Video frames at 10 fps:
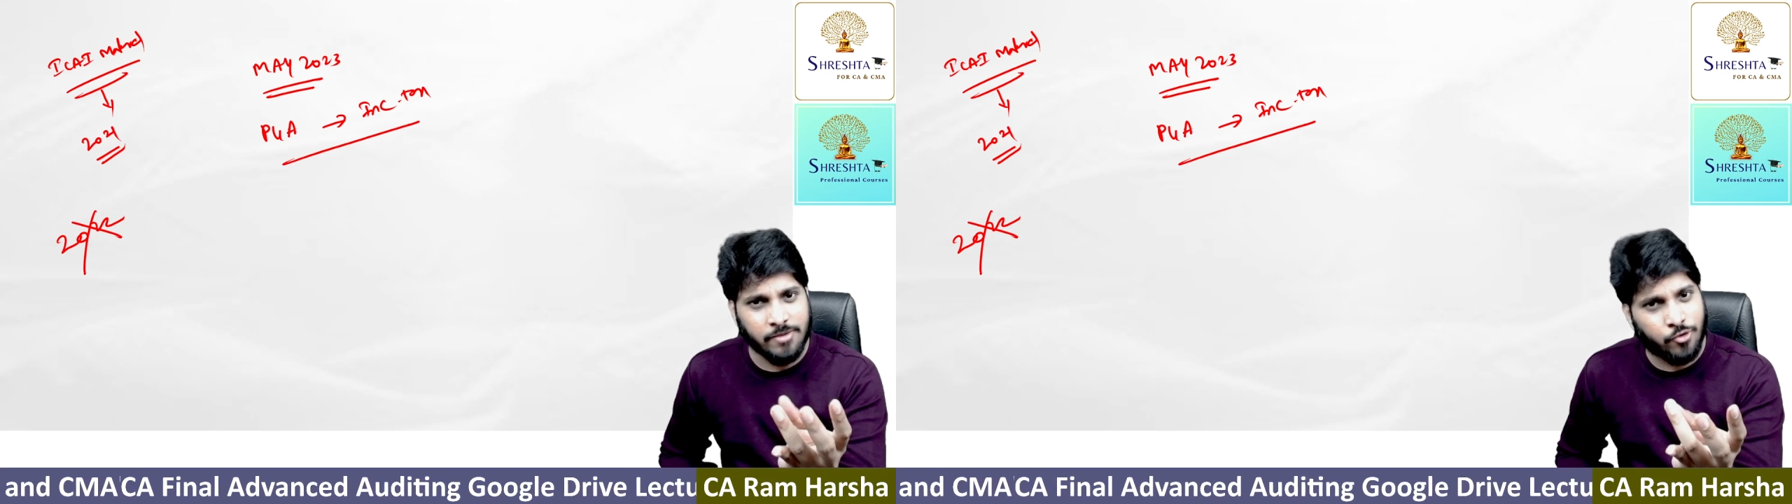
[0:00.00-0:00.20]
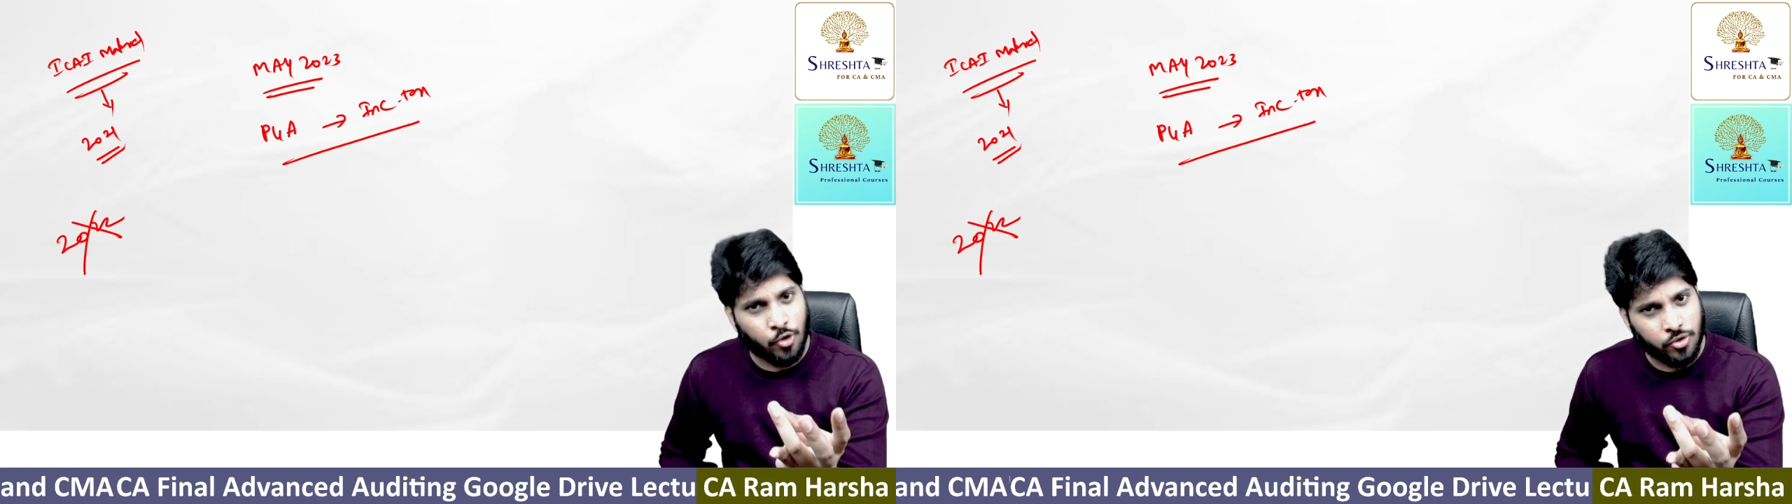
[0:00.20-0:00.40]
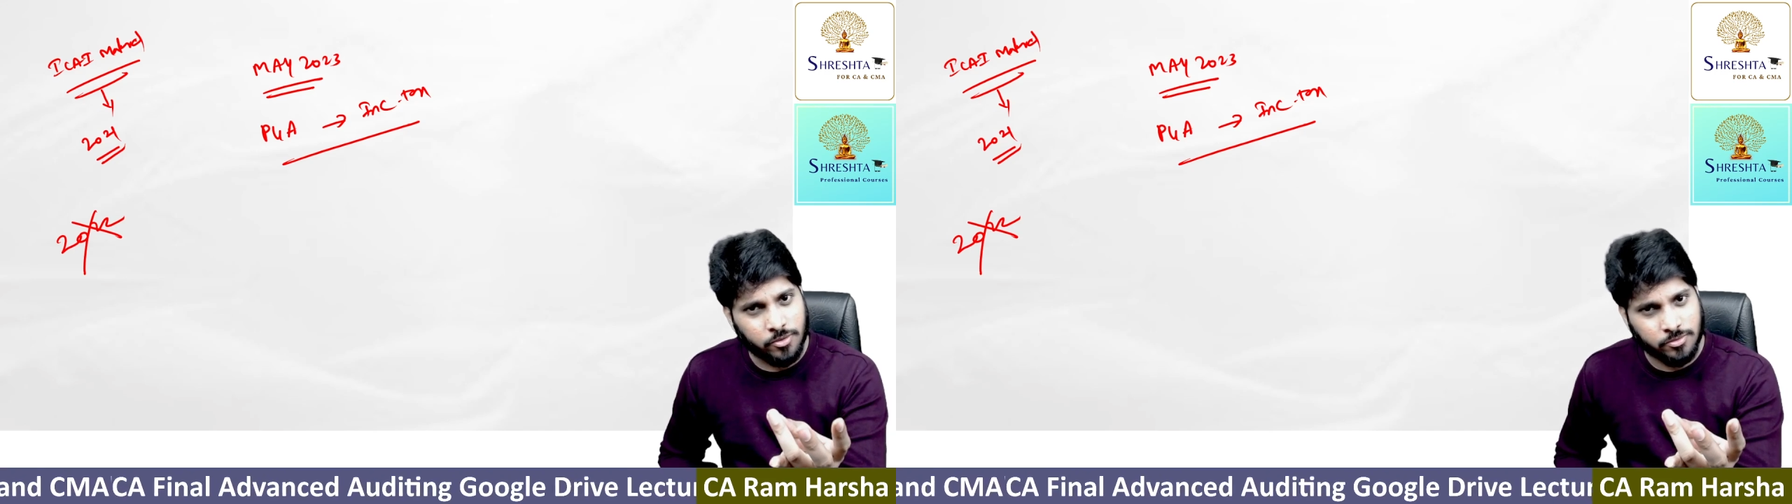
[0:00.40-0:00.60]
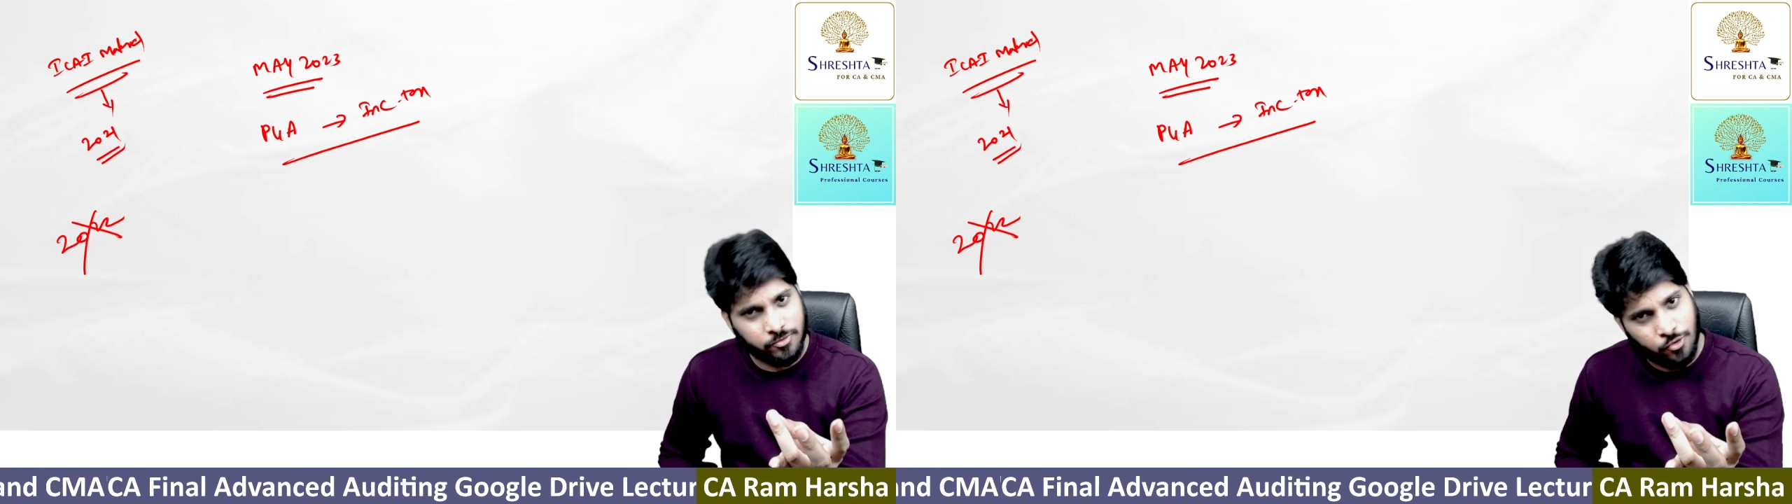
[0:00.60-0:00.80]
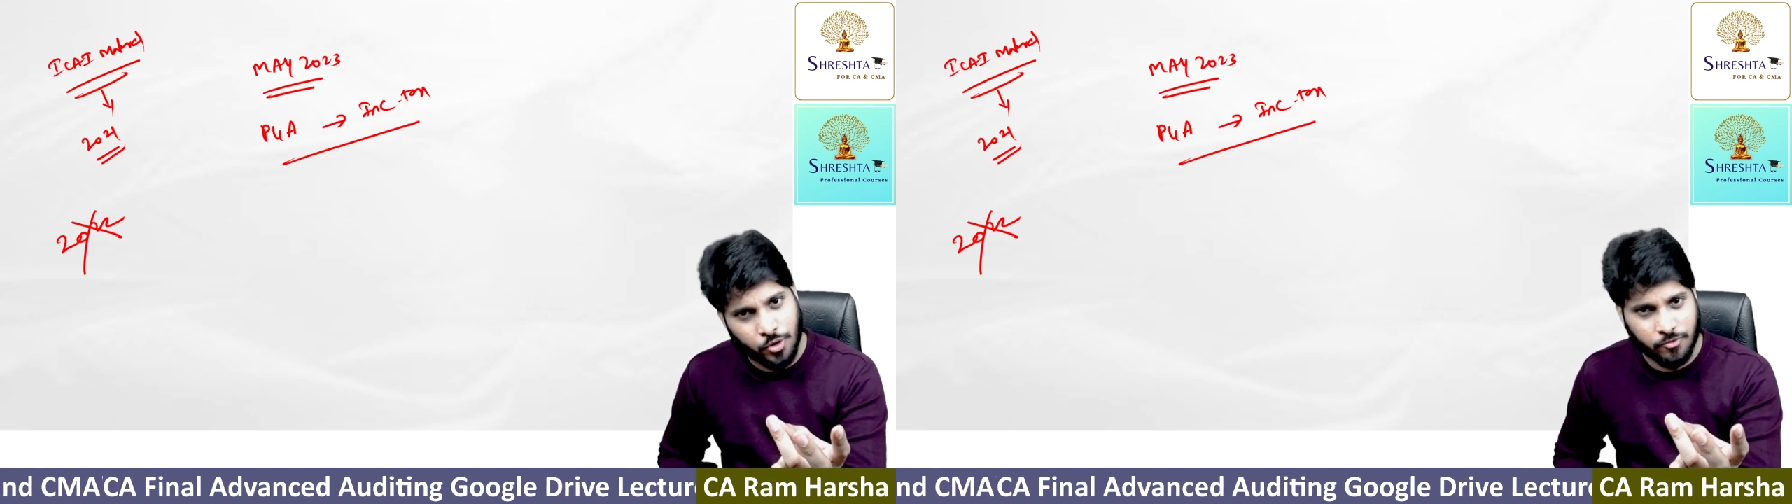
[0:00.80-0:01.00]
4,
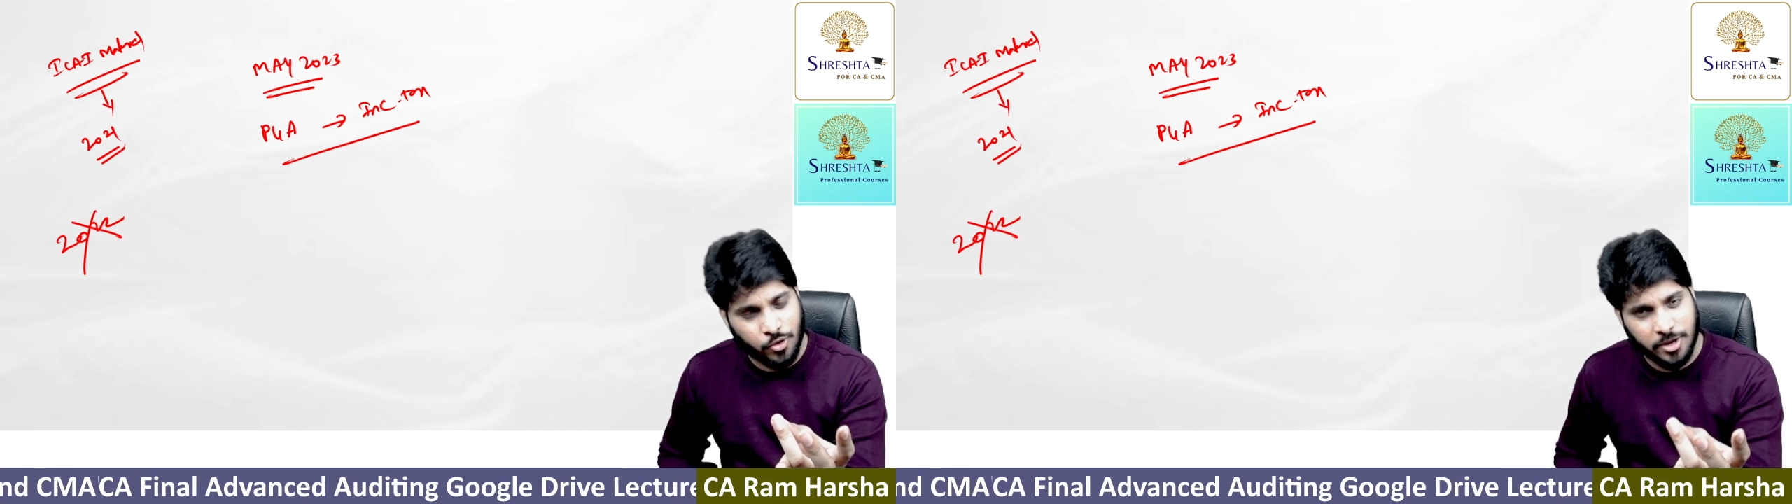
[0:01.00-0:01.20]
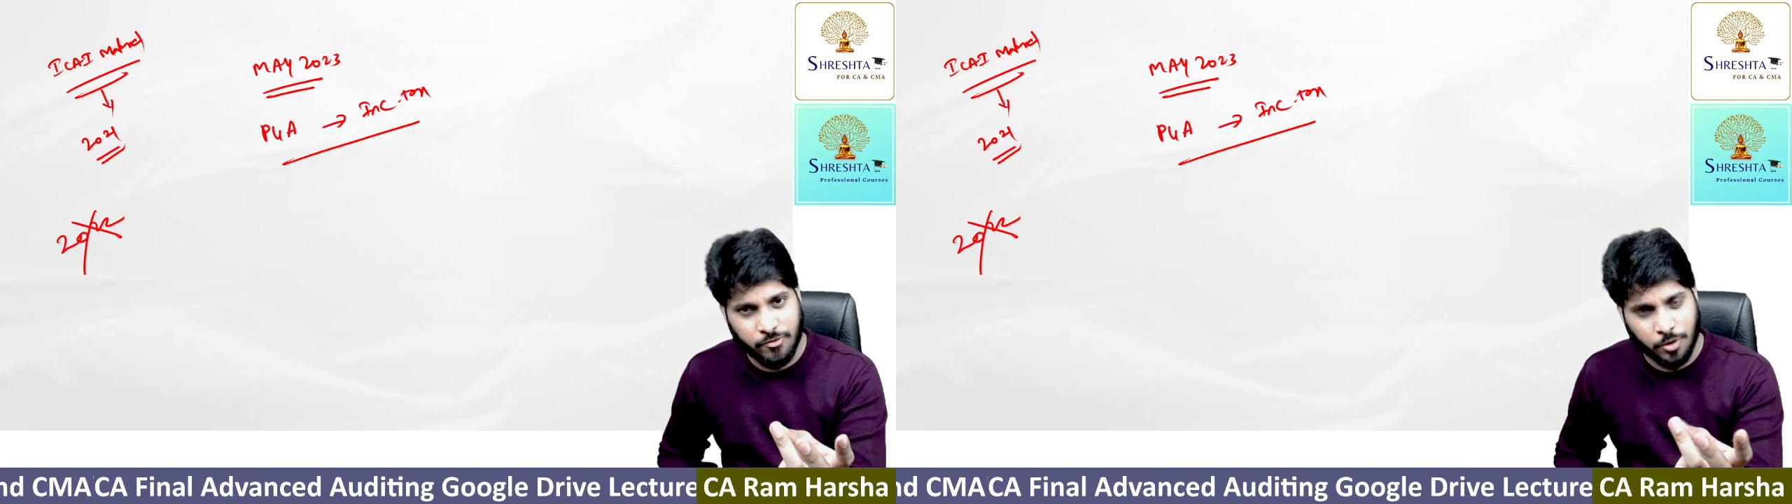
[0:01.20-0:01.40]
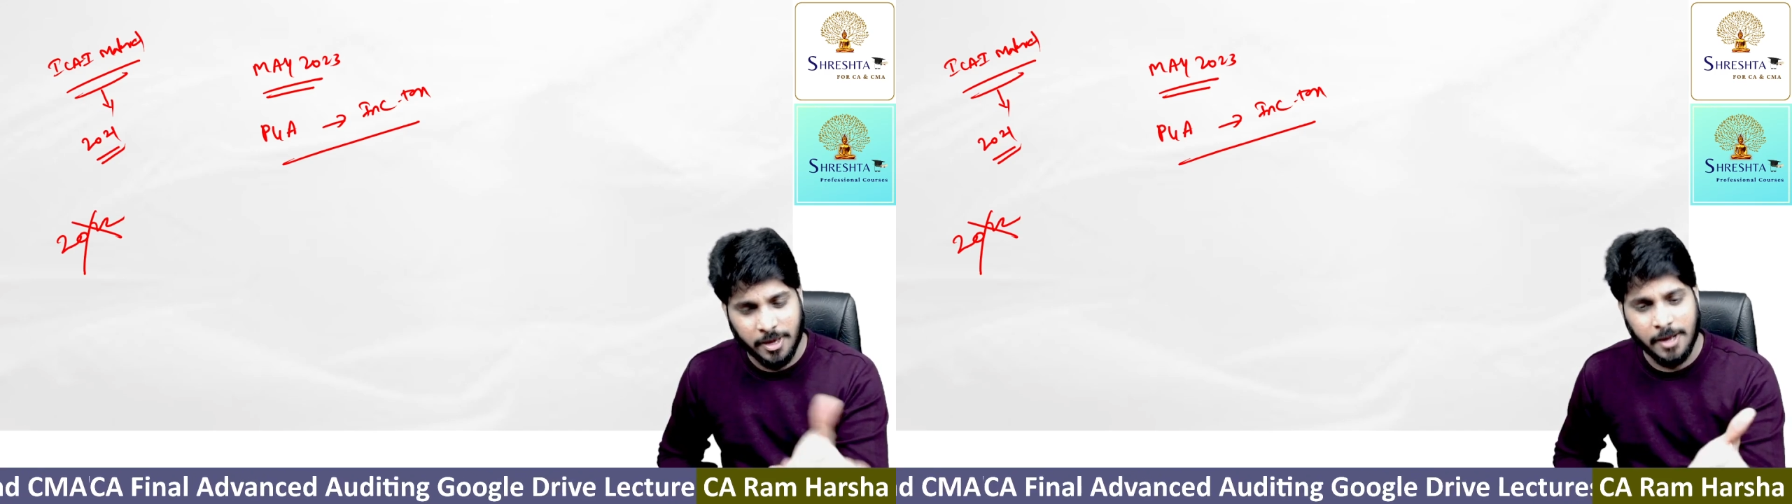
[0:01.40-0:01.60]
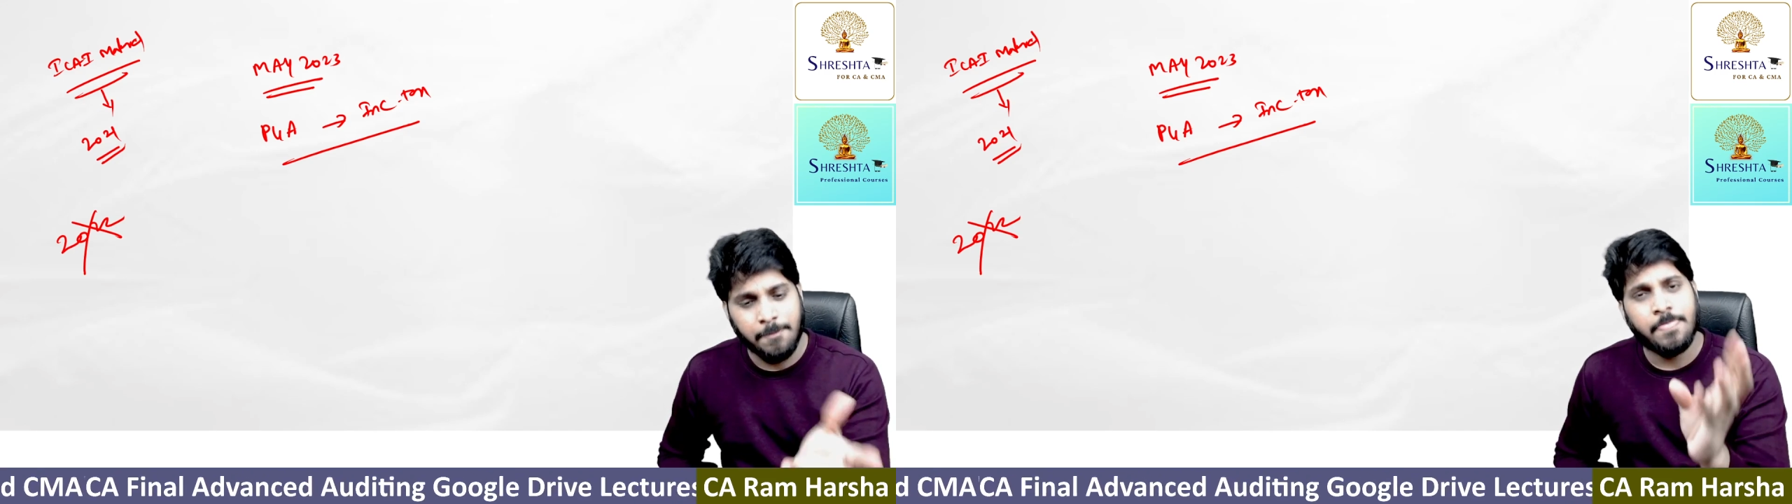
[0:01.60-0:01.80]
4A, 4B,